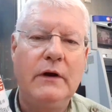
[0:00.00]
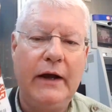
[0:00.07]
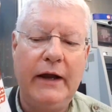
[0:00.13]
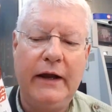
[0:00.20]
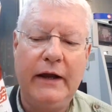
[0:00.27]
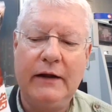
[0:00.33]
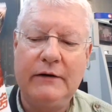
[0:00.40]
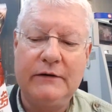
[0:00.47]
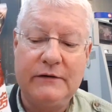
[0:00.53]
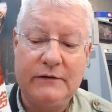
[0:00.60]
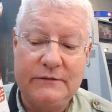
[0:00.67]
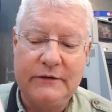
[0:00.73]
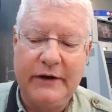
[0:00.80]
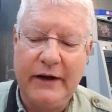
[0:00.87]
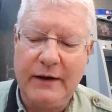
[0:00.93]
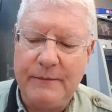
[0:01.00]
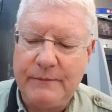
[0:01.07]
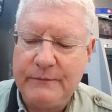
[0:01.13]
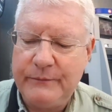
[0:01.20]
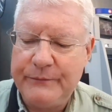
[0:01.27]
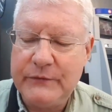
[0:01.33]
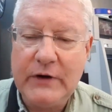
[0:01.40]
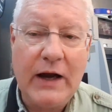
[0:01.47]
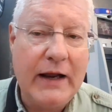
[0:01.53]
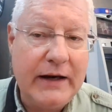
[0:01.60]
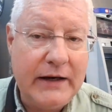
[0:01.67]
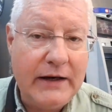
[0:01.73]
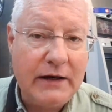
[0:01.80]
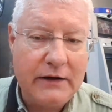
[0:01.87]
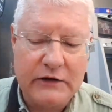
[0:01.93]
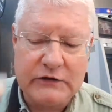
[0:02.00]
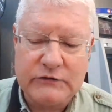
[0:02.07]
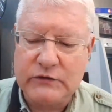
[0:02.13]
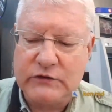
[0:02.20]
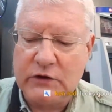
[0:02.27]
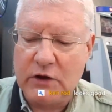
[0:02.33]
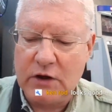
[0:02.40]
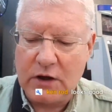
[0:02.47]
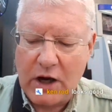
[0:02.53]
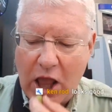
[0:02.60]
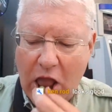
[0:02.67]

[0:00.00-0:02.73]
And yeah, not eating this was hard.